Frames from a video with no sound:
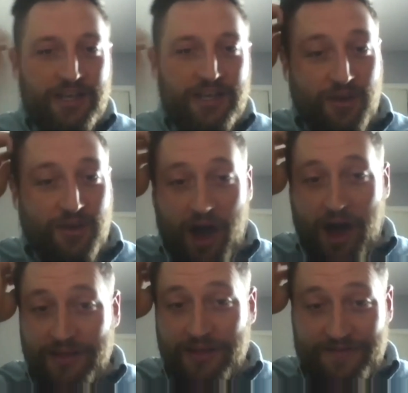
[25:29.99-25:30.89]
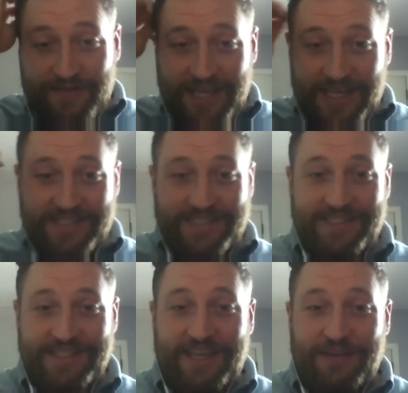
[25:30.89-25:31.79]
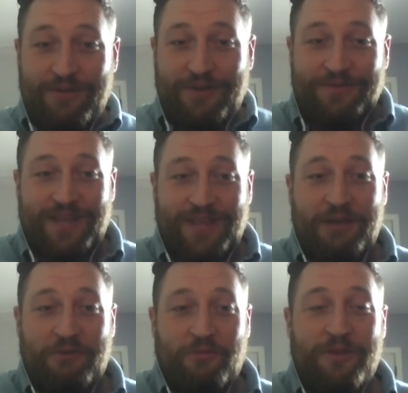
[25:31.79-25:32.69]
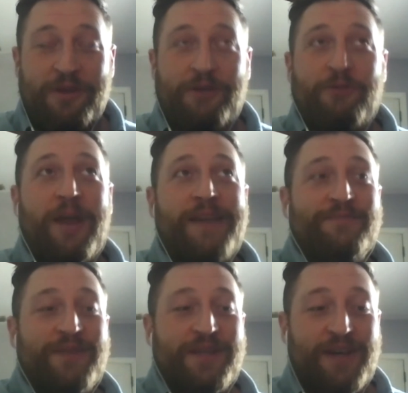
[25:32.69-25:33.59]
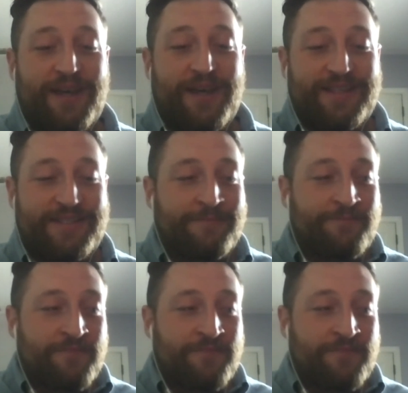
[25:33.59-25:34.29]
So all of this, it was like really crazy, because